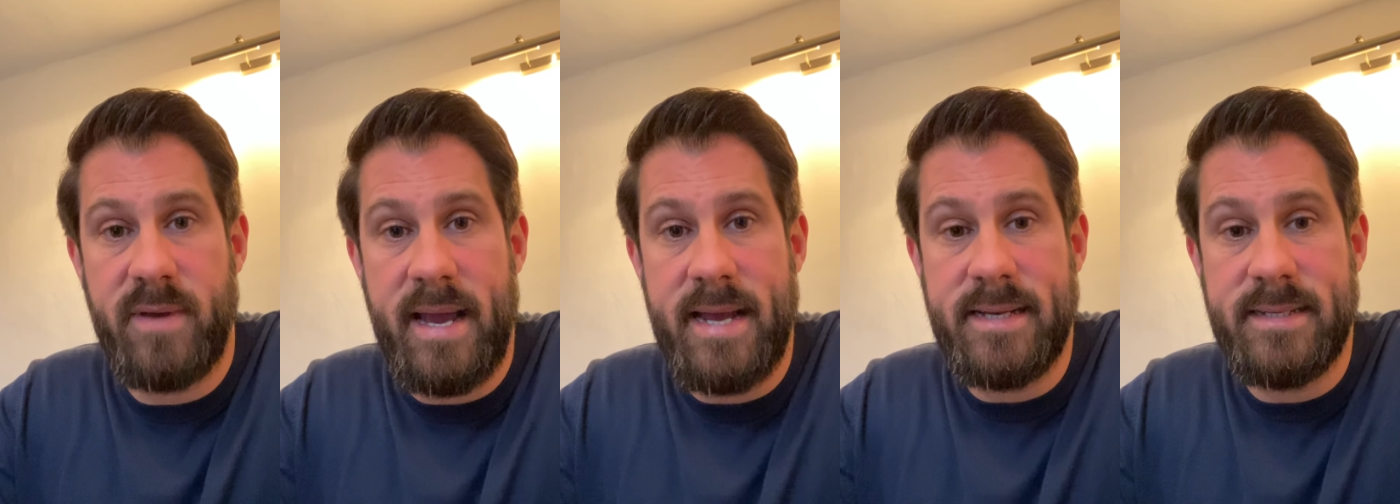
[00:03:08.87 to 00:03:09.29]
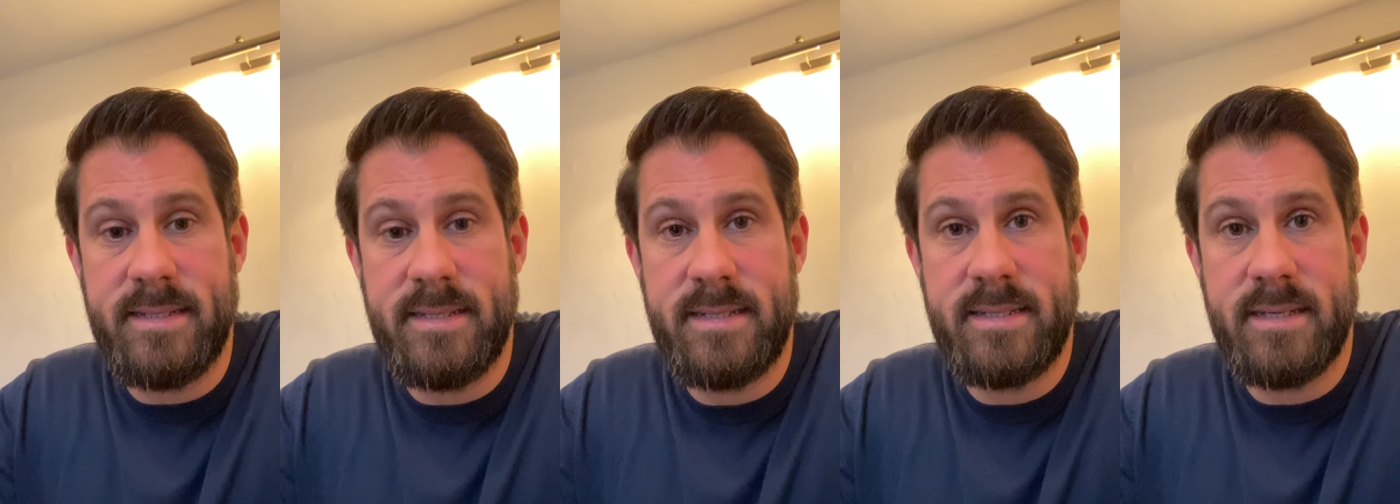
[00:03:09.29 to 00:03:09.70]

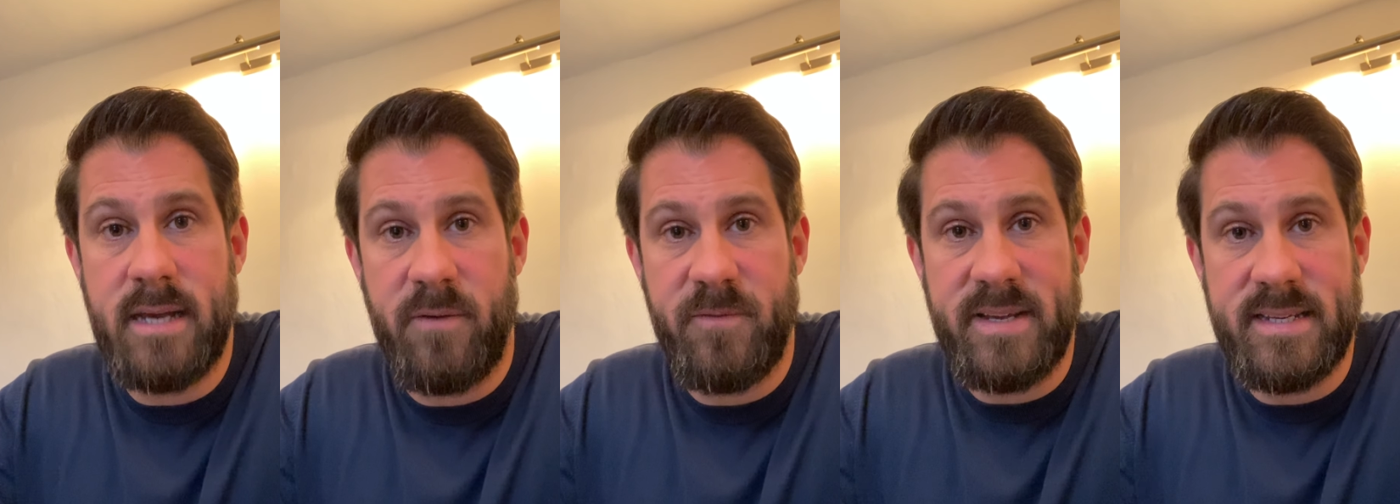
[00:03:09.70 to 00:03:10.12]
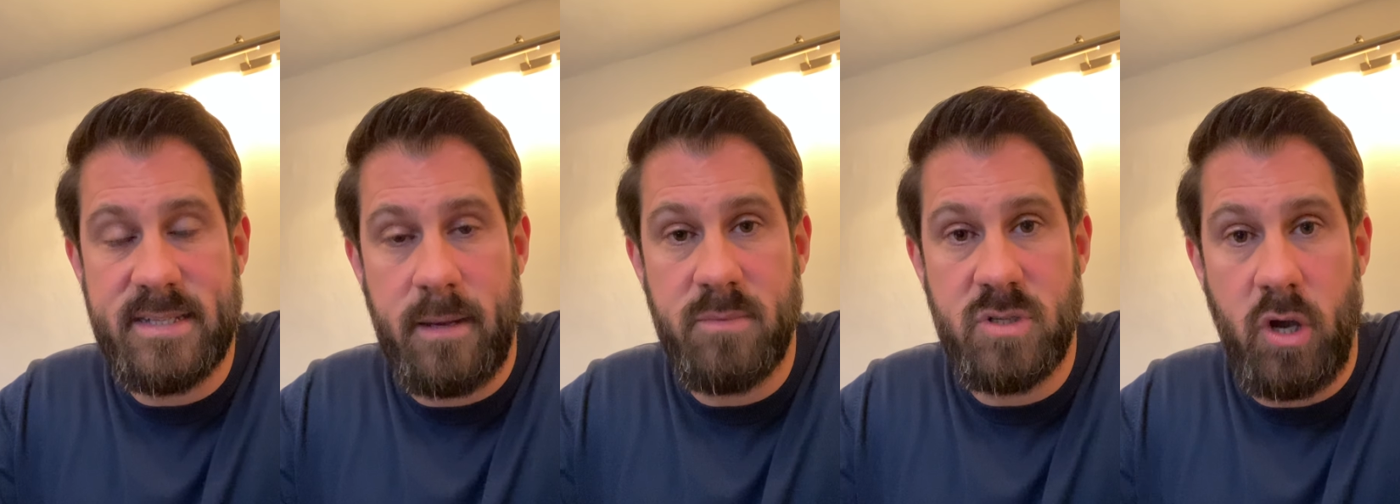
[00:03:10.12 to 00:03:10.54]
and I think
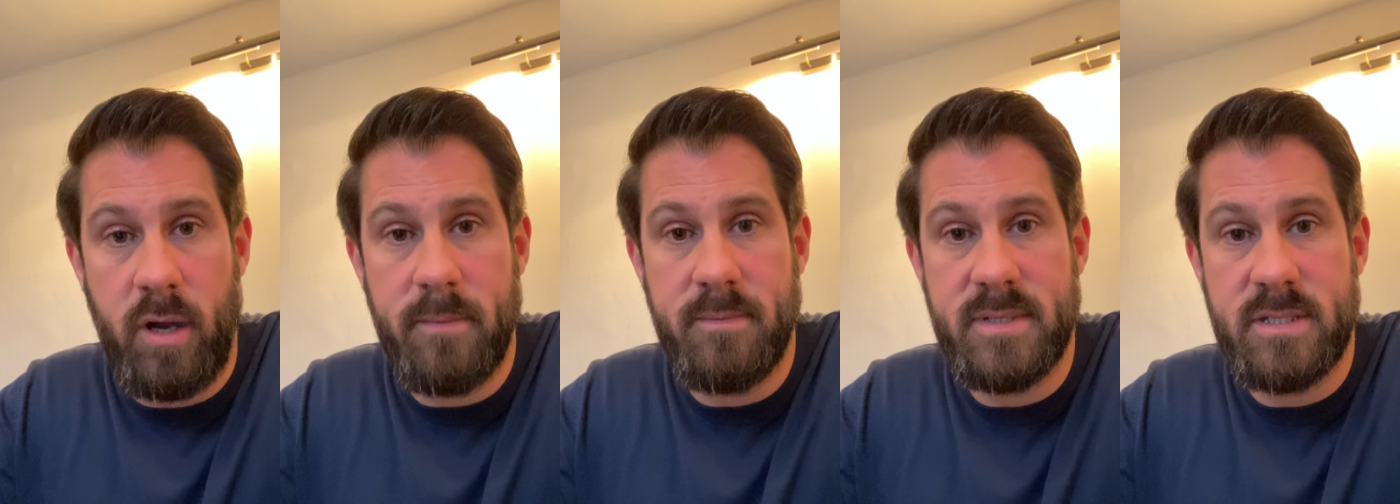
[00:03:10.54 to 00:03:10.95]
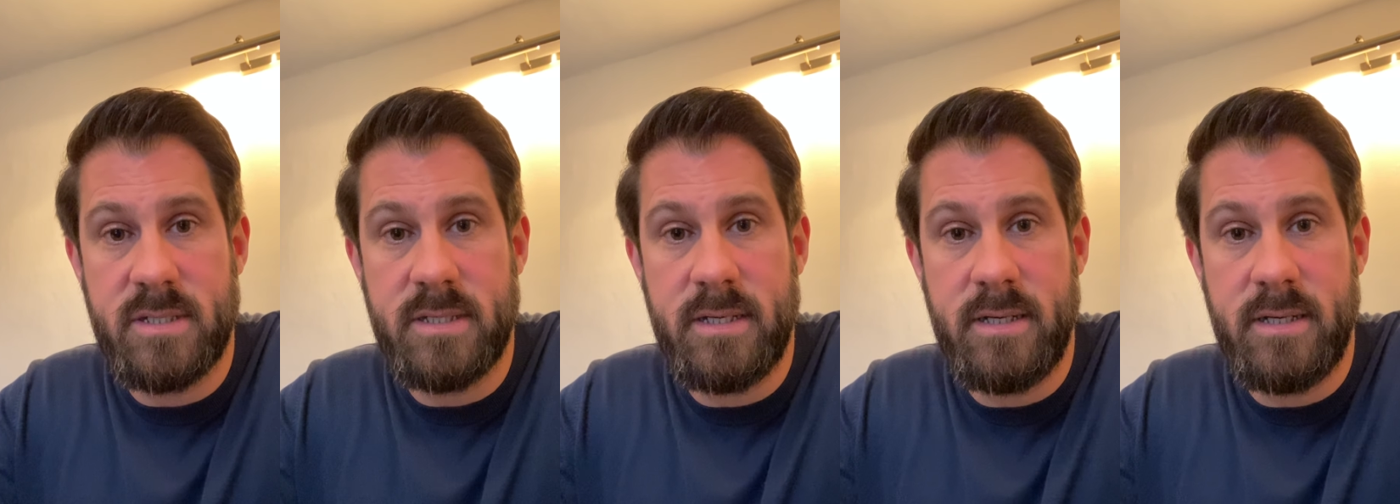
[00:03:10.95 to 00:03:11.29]
sometimes